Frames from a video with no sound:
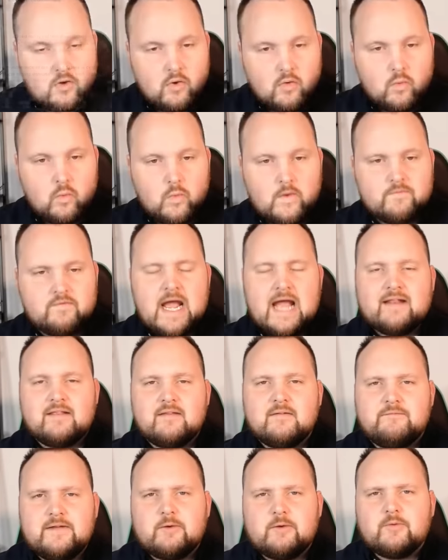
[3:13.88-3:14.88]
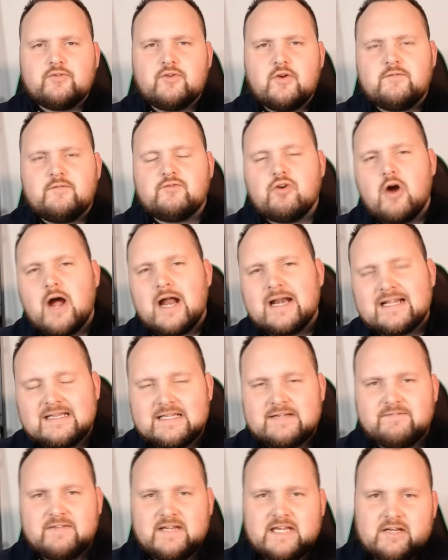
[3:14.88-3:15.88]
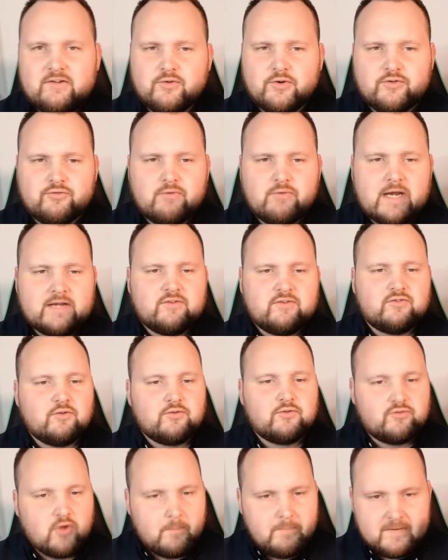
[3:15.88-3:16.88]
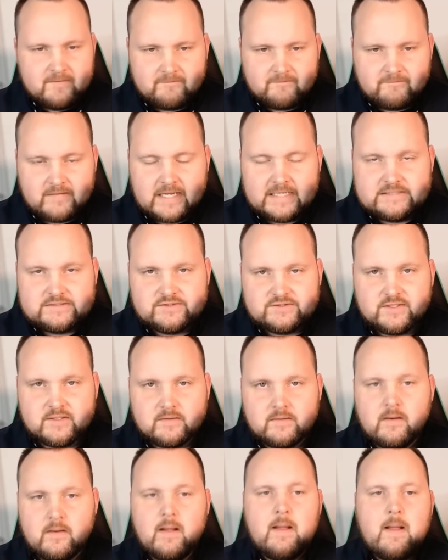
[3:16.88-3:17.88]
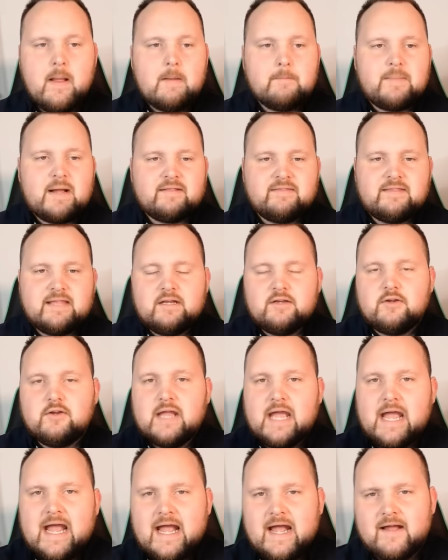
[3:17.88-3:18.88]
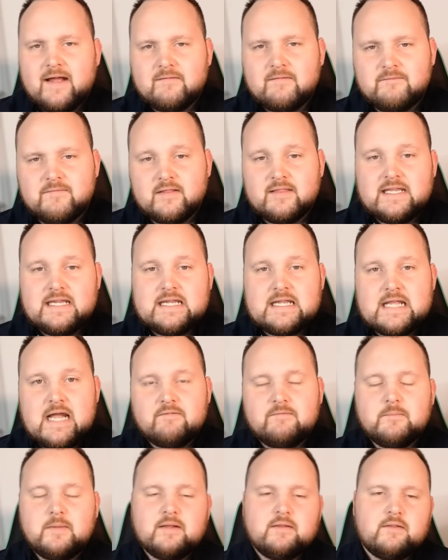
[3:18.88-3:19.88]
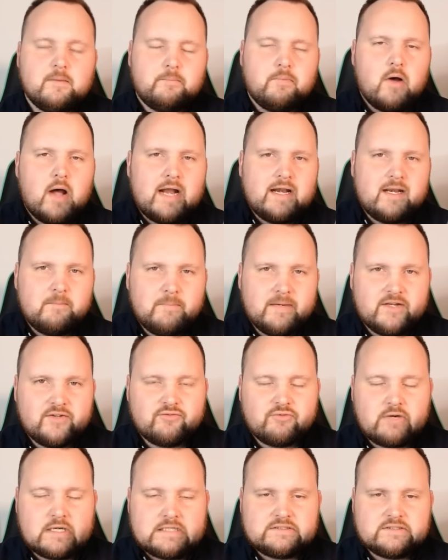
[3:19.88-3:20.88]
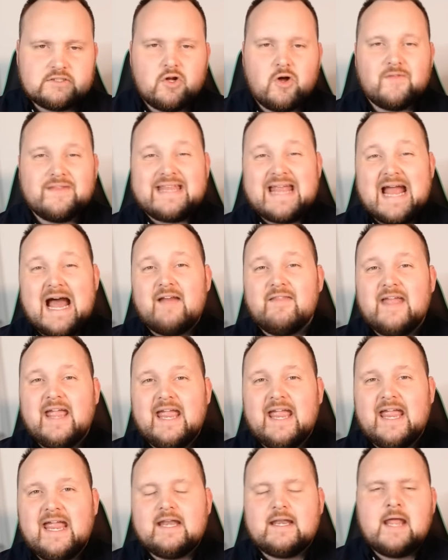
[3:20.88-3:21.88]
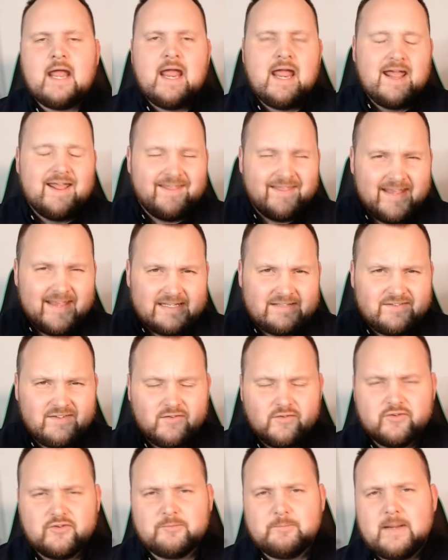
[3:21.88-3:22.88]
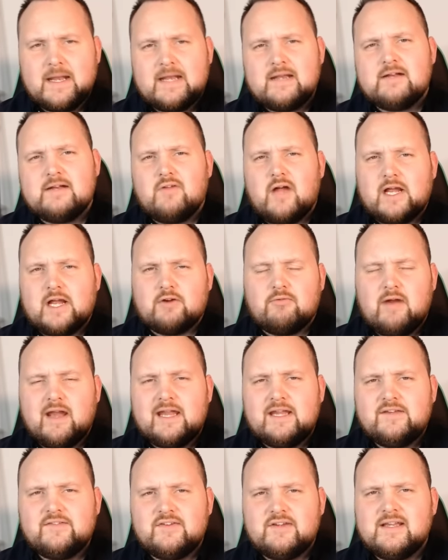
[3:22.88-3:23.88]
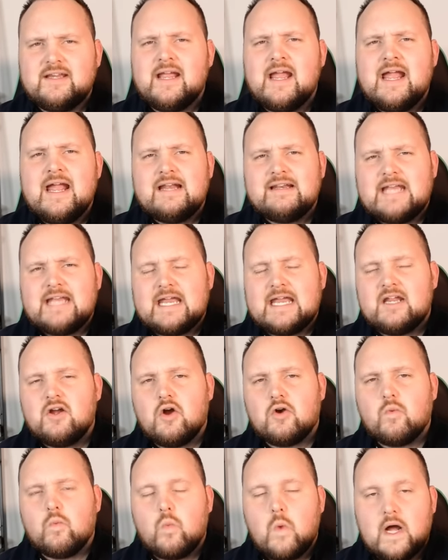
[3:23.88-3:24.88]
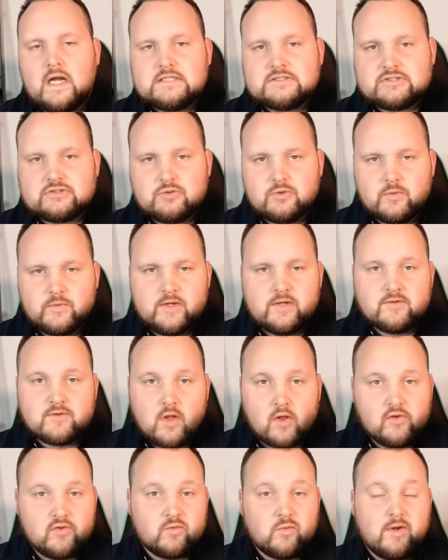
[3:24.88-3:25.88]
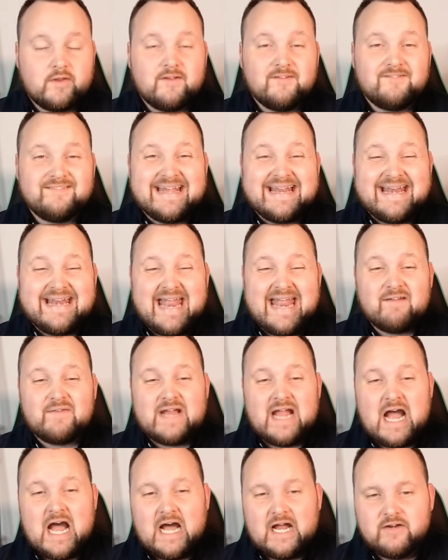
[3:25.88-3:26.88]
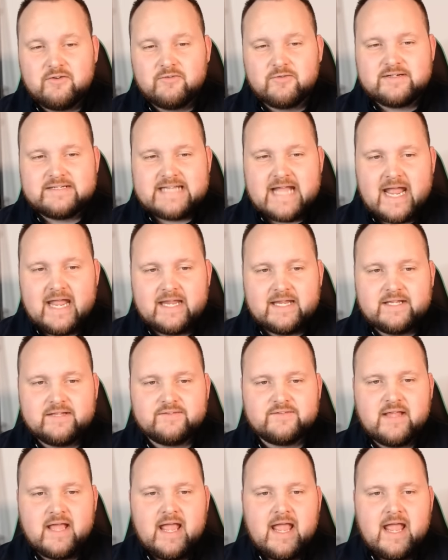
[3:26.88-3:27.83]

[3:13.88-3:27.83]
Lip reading: We've had the Federal Reserve try to lift interest rates to stop inflation, but then you have the government, the Biden administration, on the other hand, they're still spending like crazy, taking on $1 trillion worth of debt every 100 days,